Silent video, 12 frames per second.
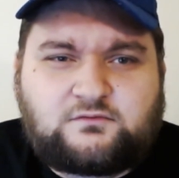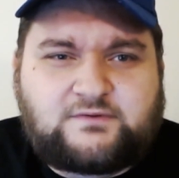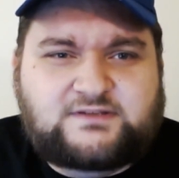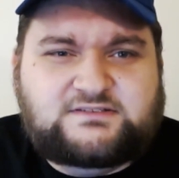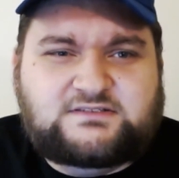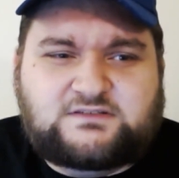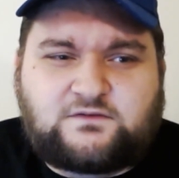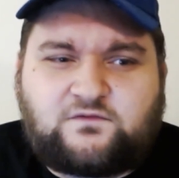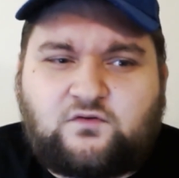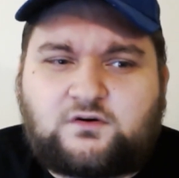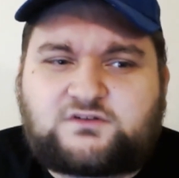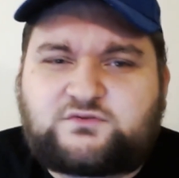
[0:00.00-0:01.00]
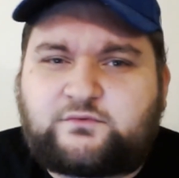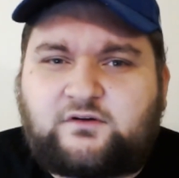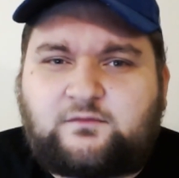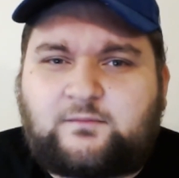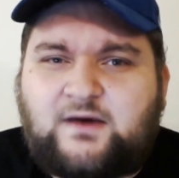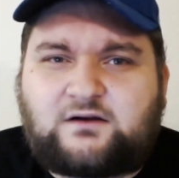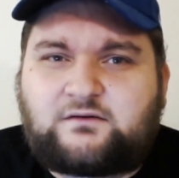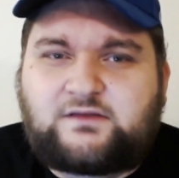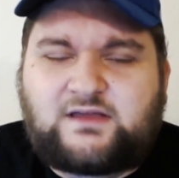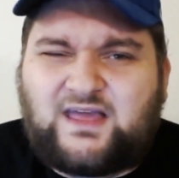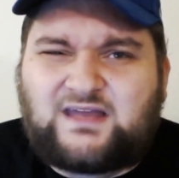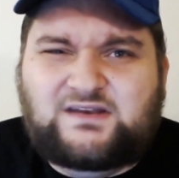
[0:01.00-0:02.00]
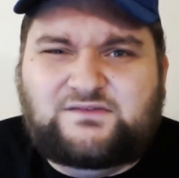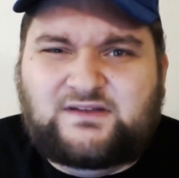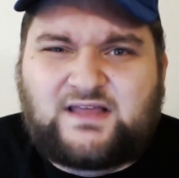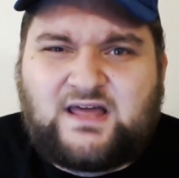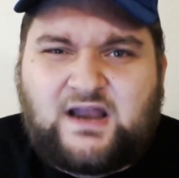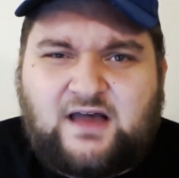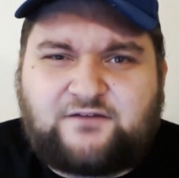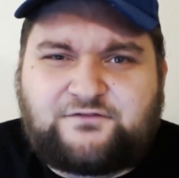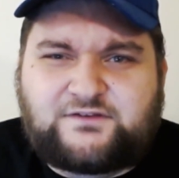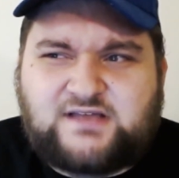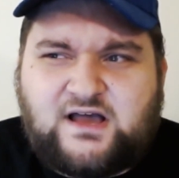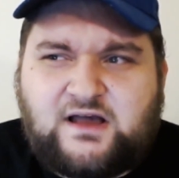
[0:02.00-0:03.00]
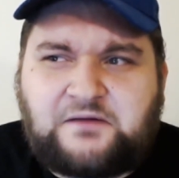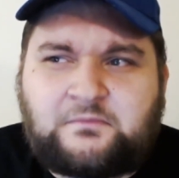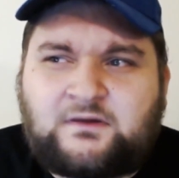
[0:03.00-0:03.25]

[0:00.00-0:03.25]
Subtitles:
which is a Forge World model you can't even get half the time.